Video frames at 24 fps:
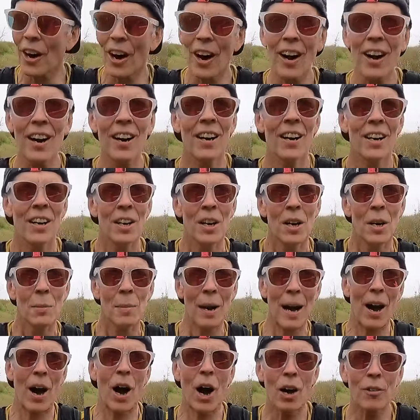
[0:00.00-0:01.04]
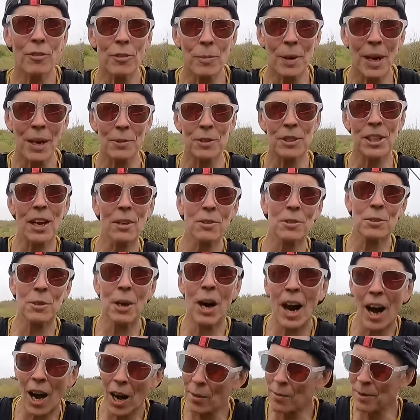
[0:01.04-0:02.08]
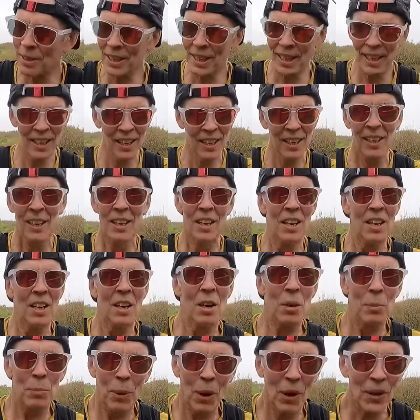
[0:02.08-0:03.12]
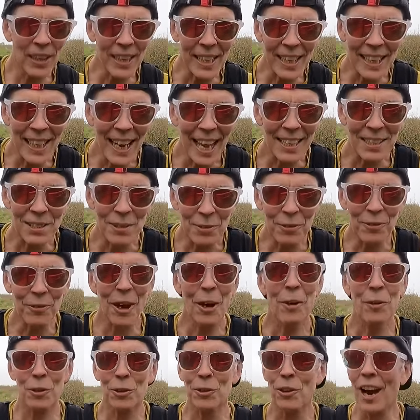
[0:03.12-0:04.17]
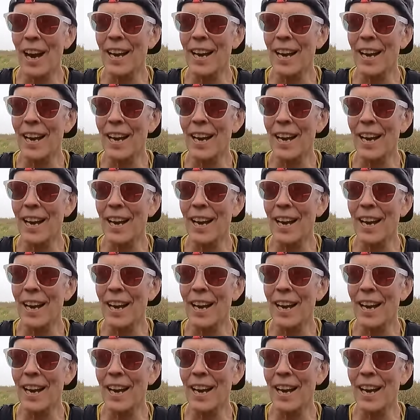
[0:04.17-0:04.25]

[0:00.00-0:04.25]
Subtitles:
far, about half a mile to go to home, and body and legs have felt